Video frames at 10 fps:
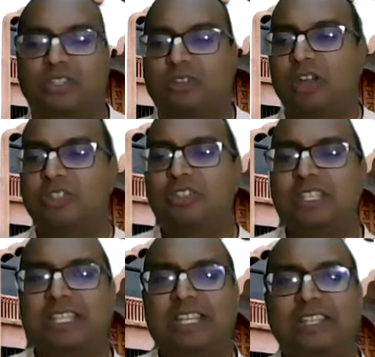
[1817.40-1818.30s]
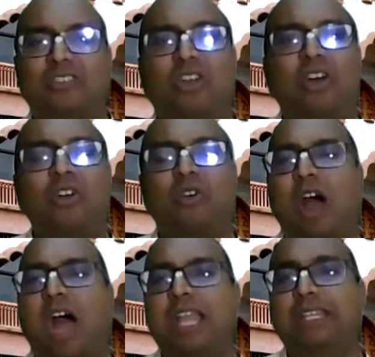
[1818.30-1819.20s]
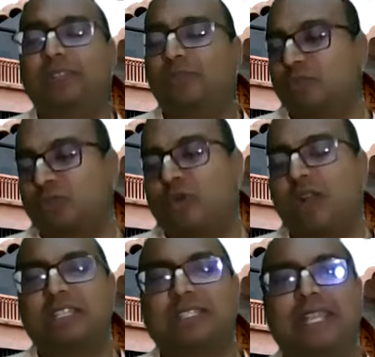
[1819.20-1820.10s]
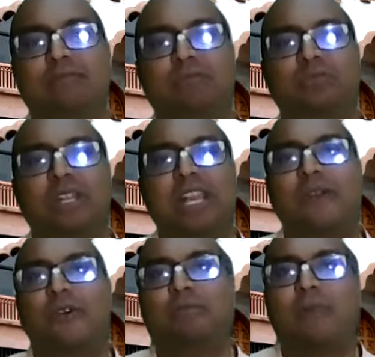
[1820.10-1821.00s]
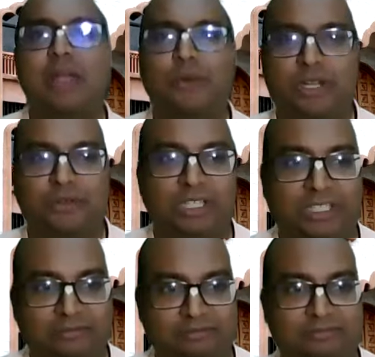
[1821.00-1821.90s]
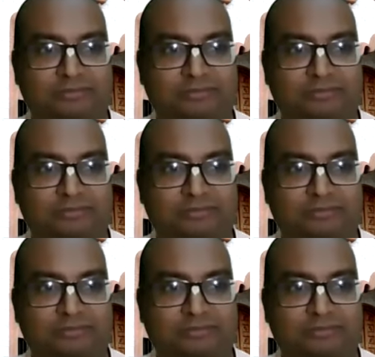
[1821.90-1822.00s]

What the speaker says: So Arjuna said, no, I don't want them to rely on my word only.